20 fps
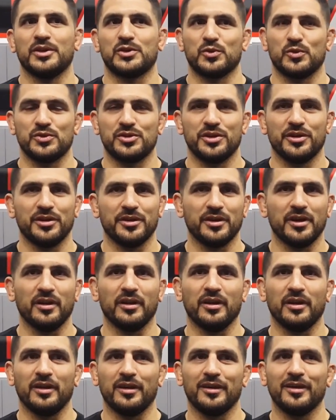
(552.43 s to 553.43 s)
This was here in
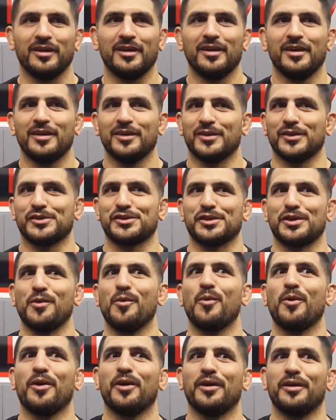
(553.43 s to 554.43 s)
LA. It's
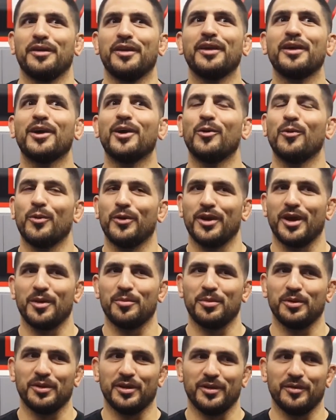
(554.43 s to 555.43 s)
somewhere in Inglewood, I
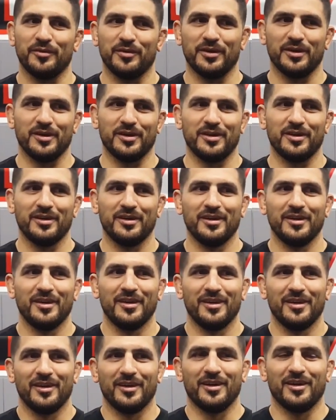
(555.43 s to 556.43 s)
believe.
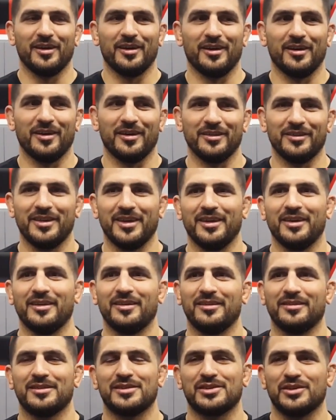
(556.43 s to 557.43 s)

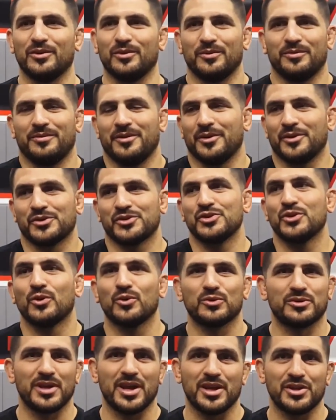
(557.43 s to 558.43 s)
So there's no
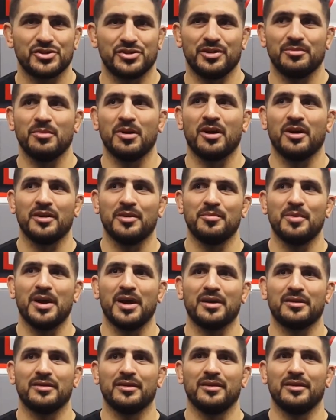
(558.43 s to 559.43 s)
sanctioning body
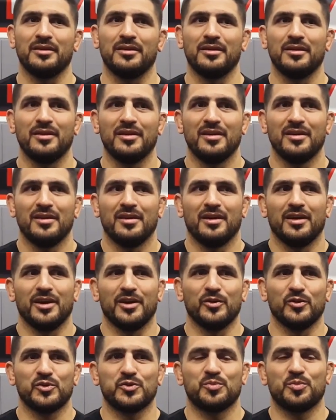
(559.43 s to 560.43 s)
back then.
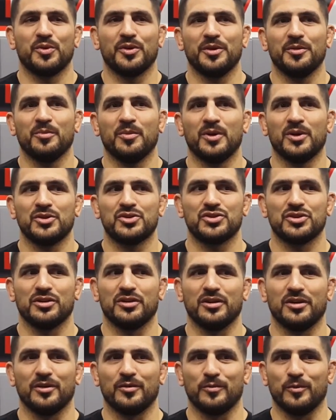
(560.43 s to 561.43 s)
It was pretty much
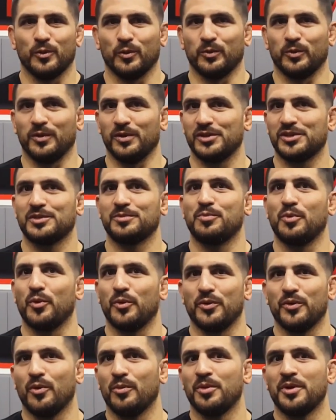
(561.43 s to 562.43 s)
a ruthless
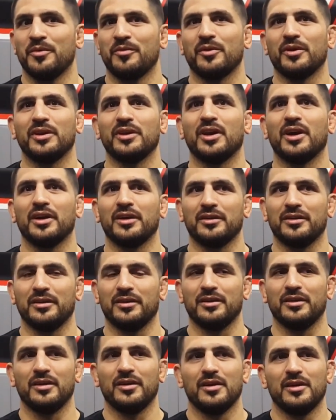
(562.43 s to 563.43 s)
sport. Nobody really liked
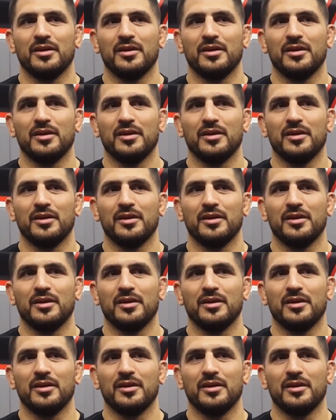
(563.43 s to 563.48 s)
it.